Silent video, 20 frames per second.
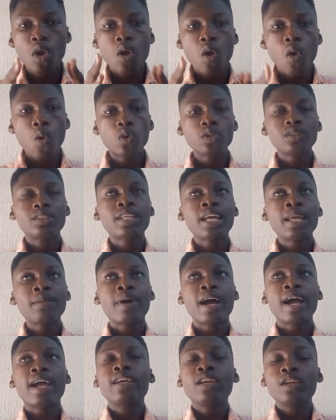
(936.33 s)
hosted
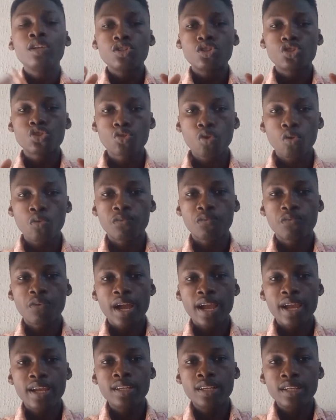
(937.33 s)
by
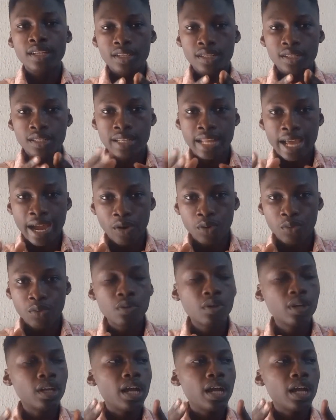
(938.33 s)
STON.fi DEX.